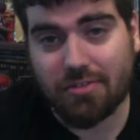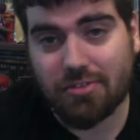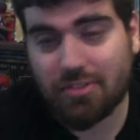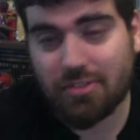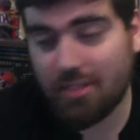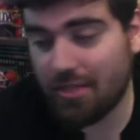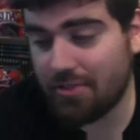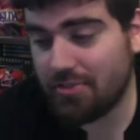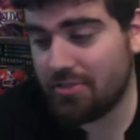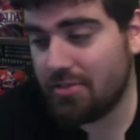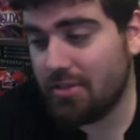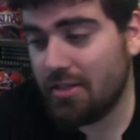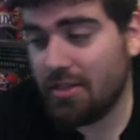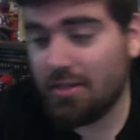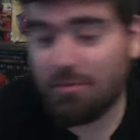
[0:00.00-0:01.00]
since.
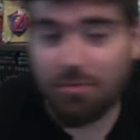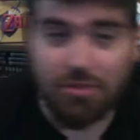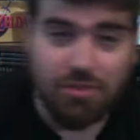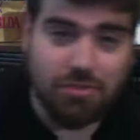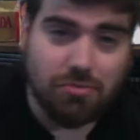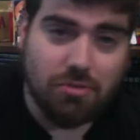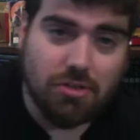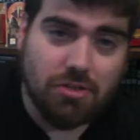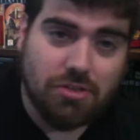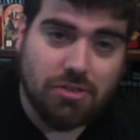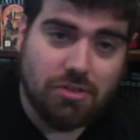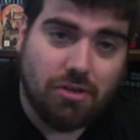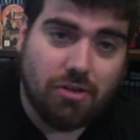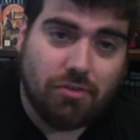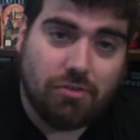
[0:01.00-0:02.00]
But this is where it
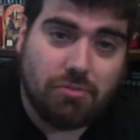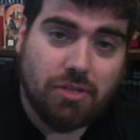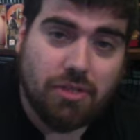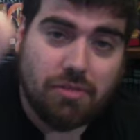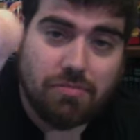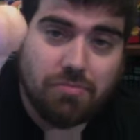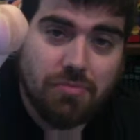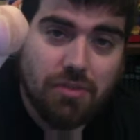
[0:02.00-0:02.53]
started for me.